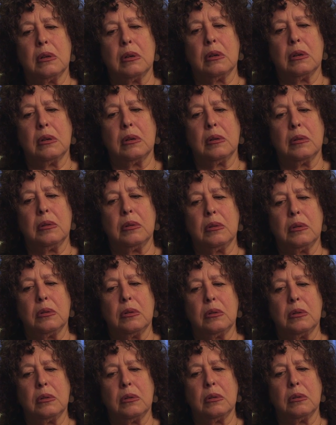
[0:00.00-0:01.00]
uh,
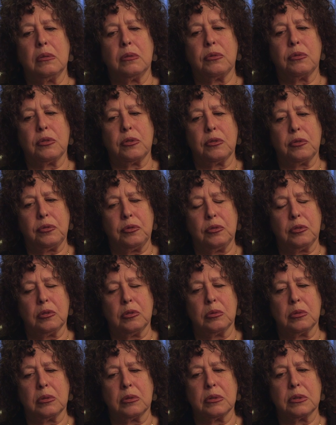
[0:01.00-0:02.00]
for the
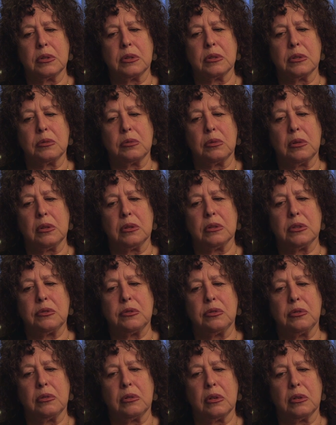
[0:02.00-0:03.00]
Forverts as well as
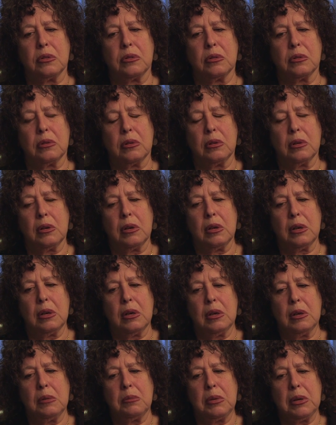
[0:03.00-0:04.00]
for other
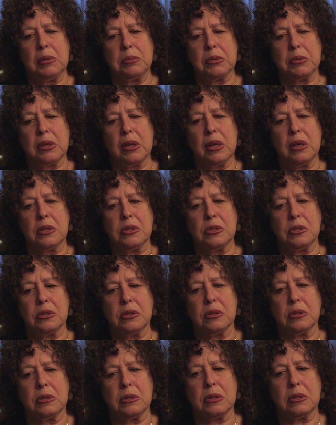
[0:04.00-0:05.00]

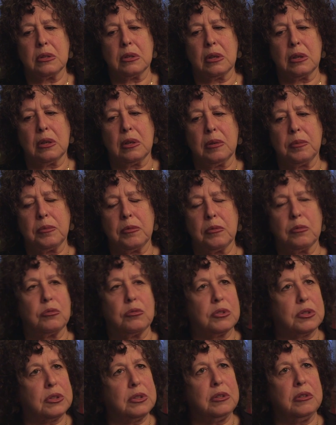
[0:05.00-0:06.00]
publications um,
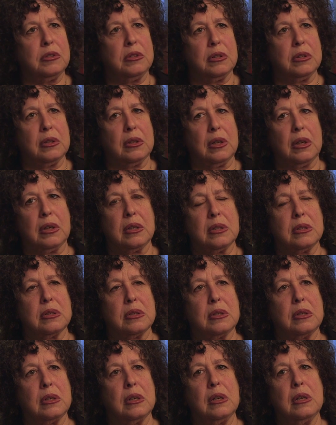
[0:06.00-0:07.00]
were
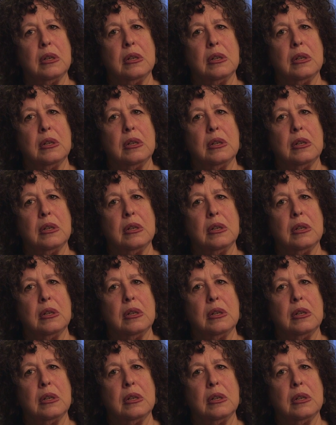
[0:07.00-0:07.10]
serialized.